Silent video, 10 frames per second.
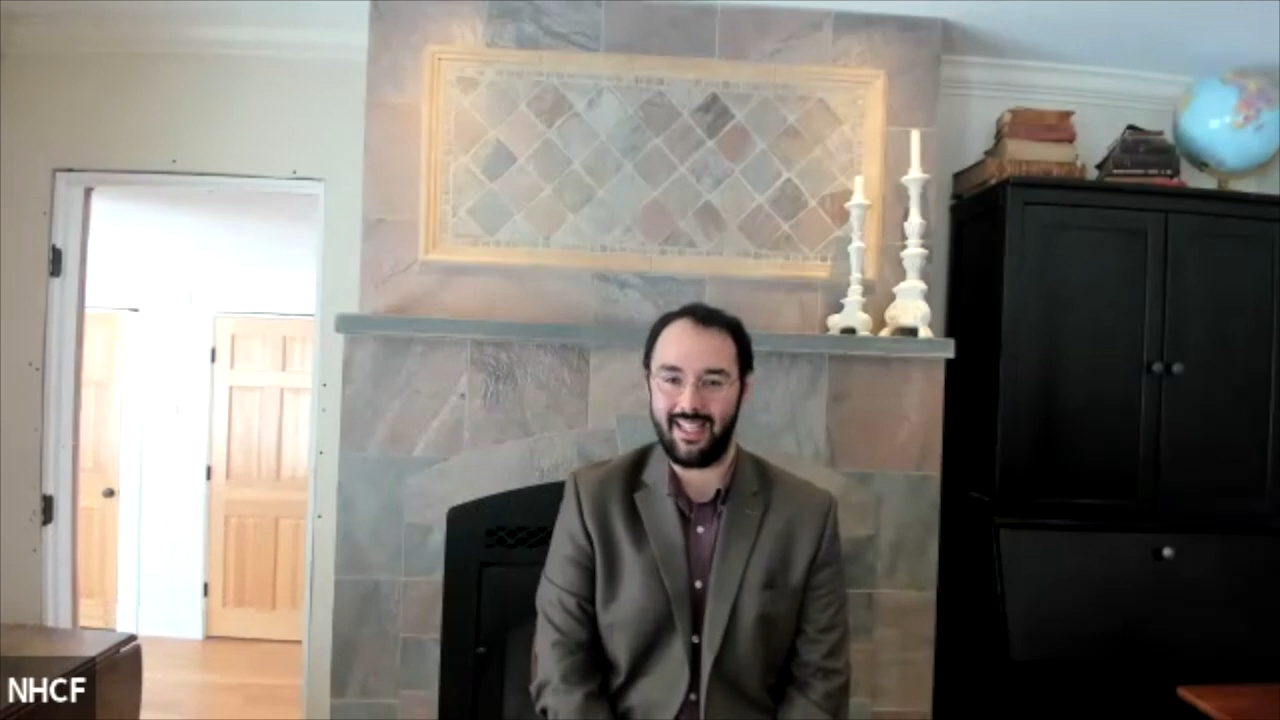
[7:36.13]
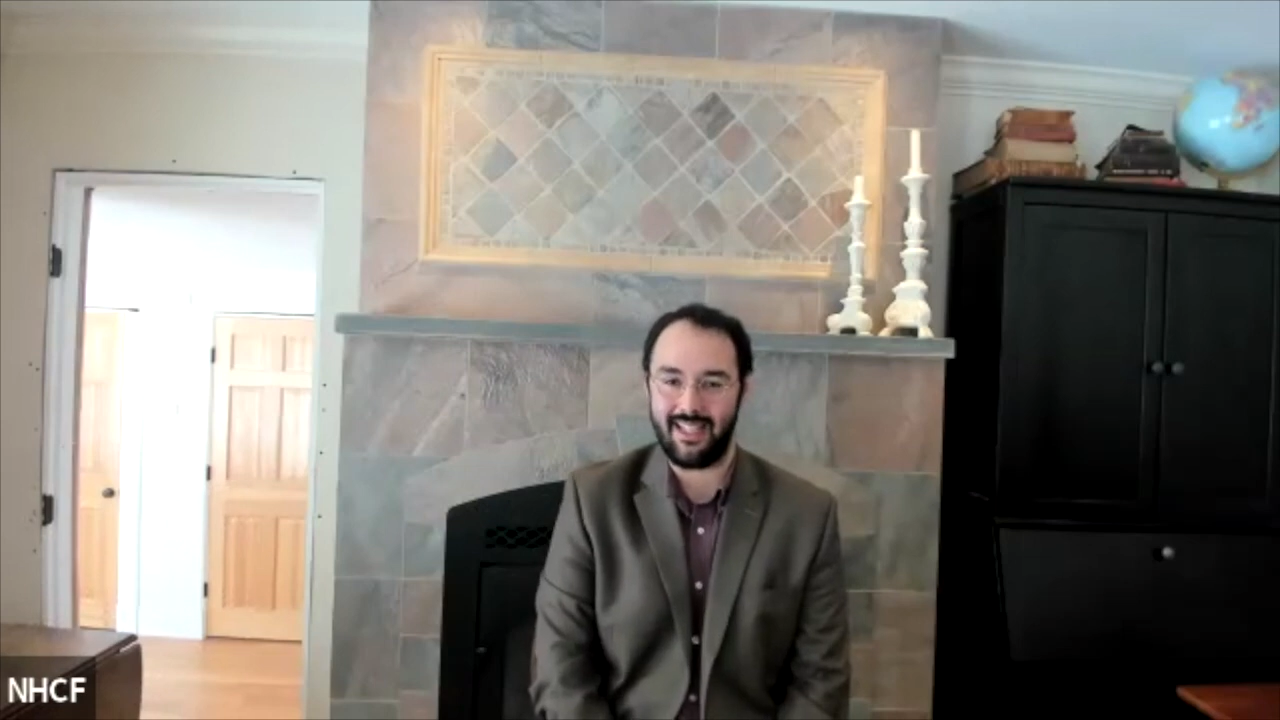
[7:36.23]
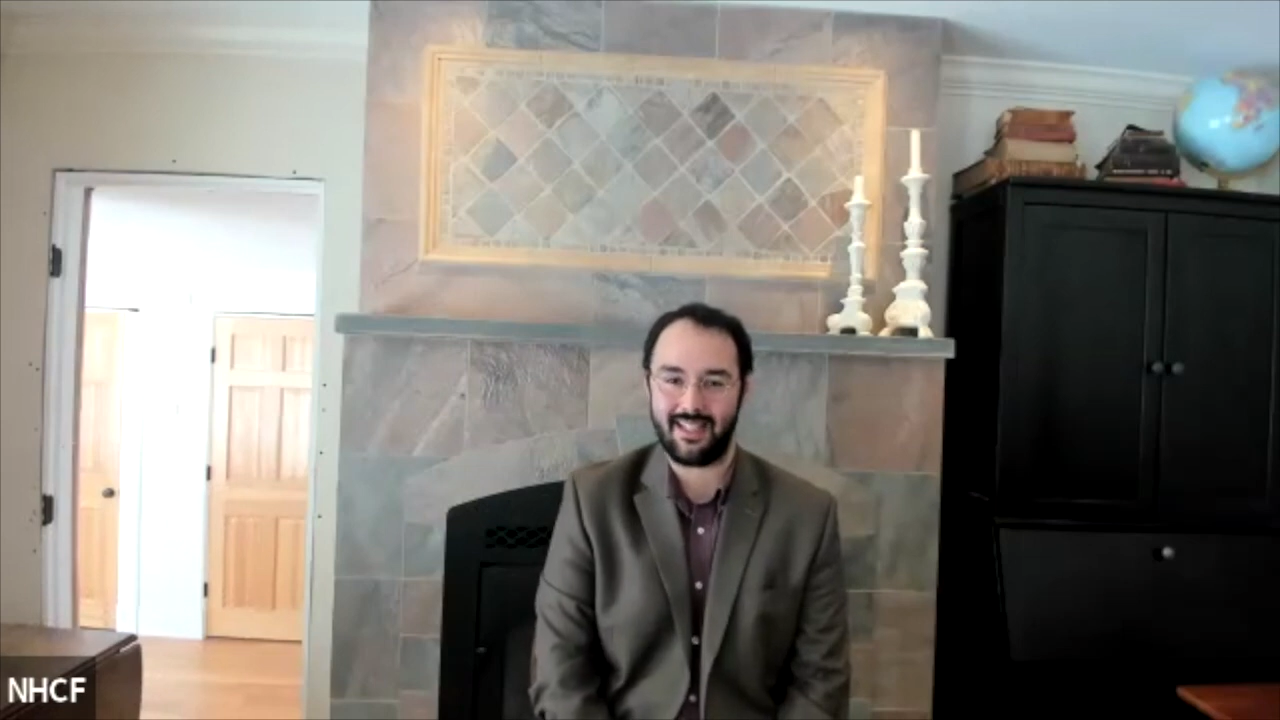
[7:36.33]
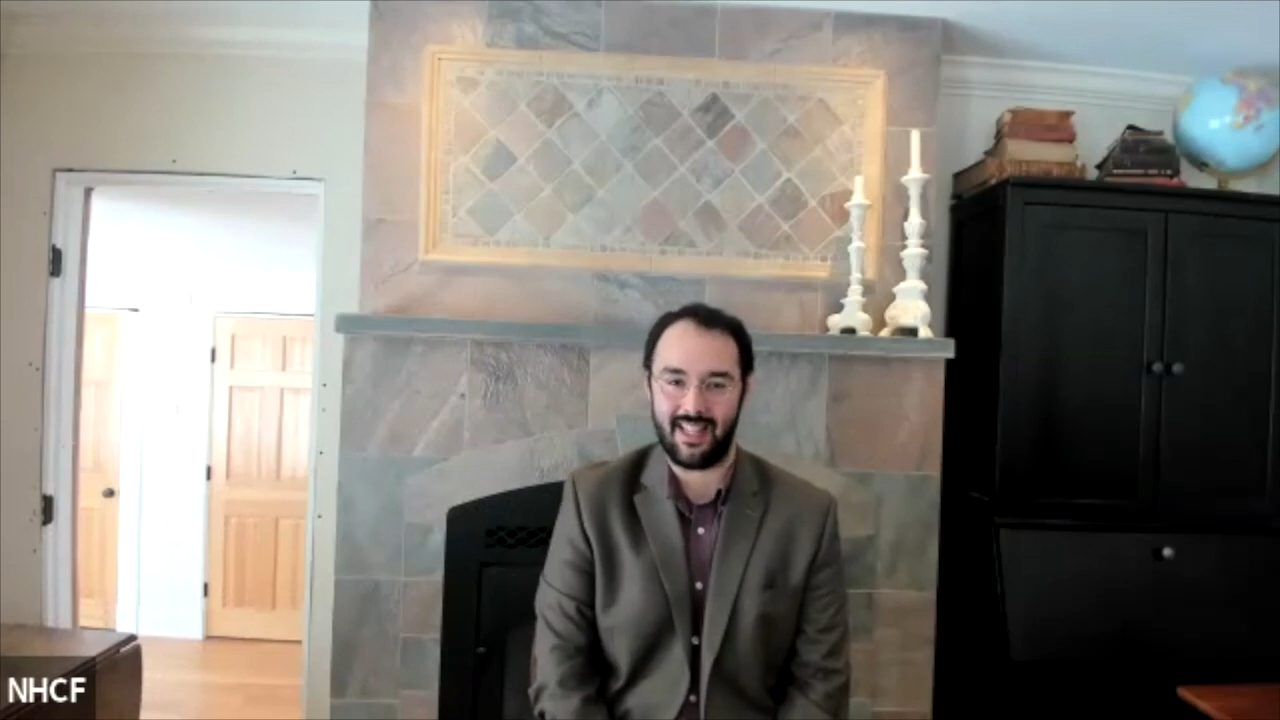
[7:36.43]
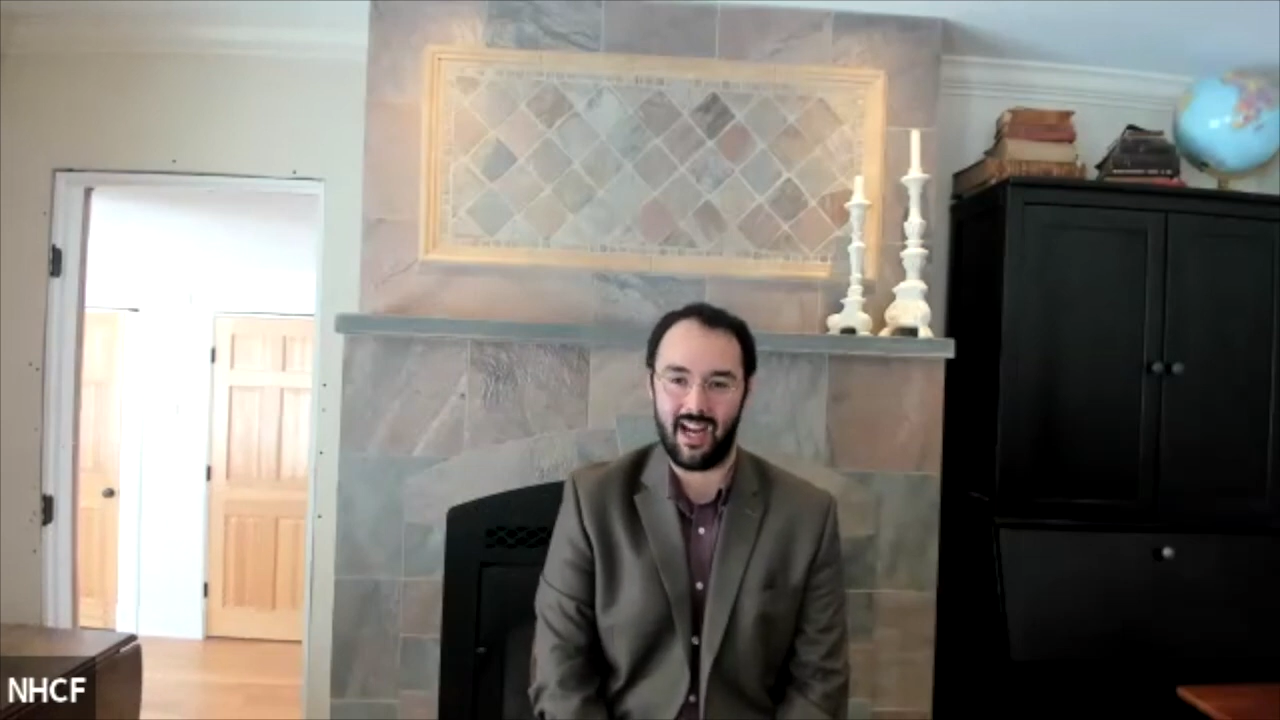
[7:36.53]

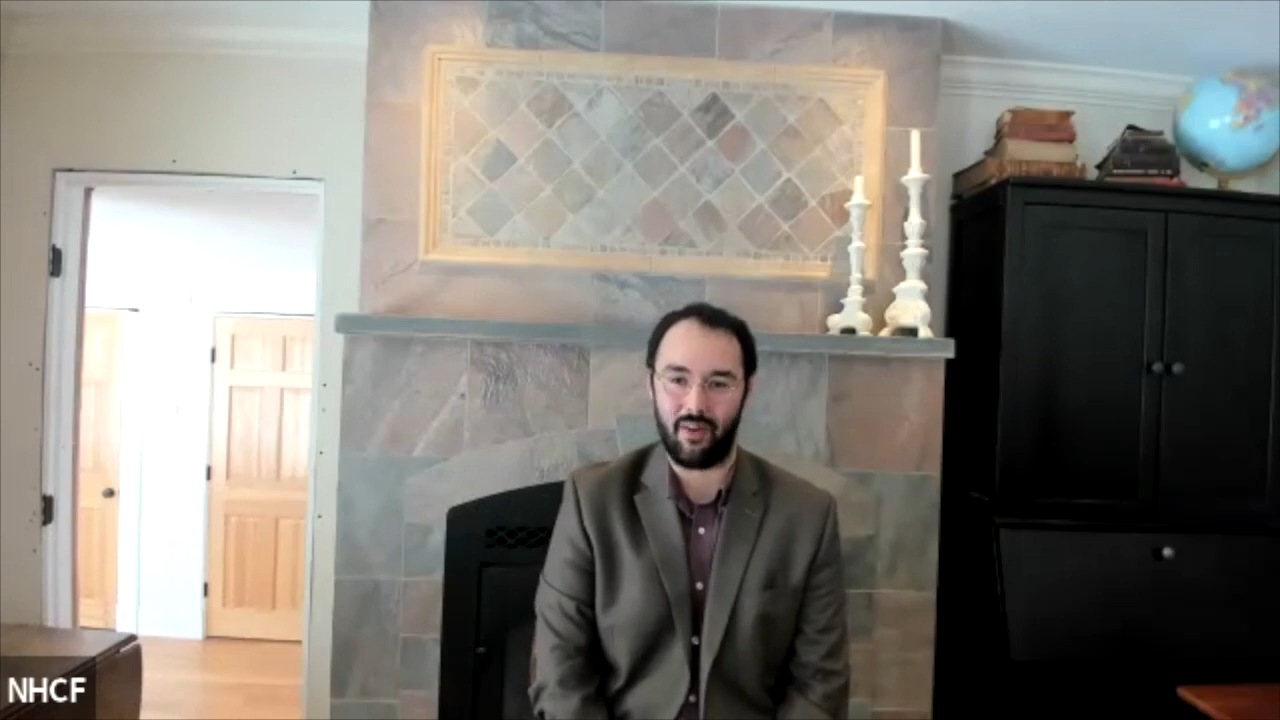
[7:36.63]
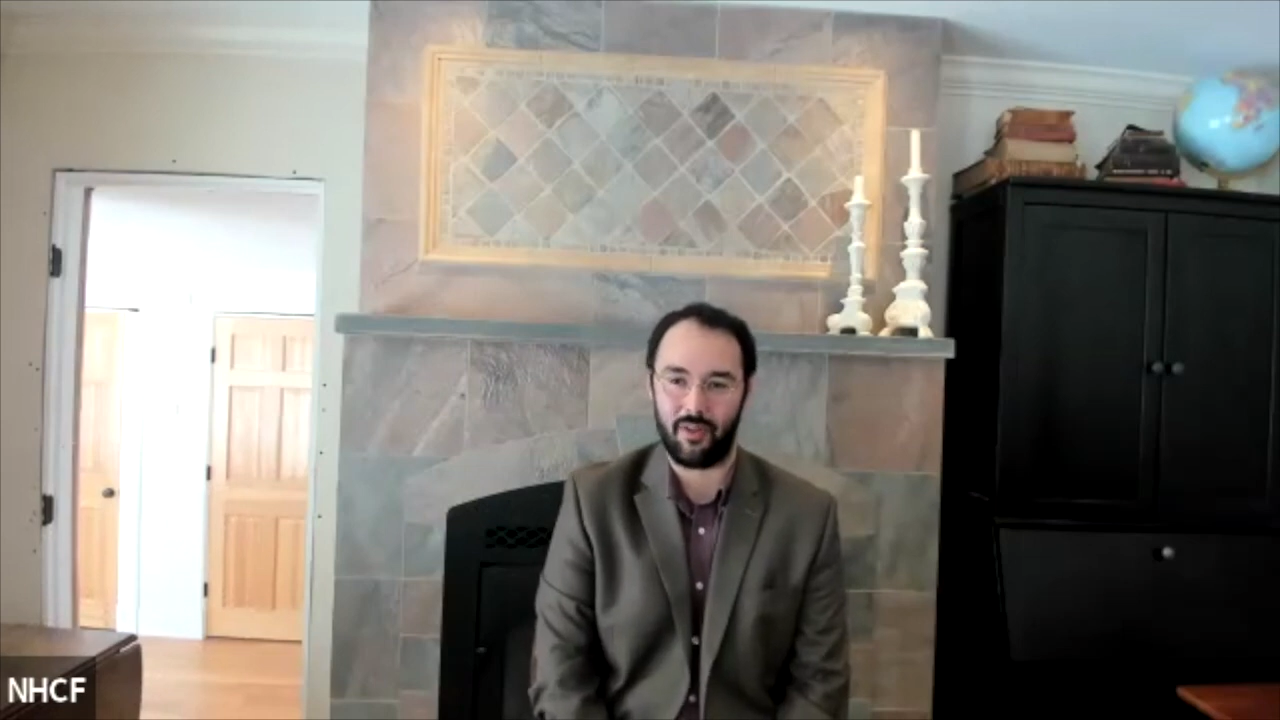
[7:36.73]
is there,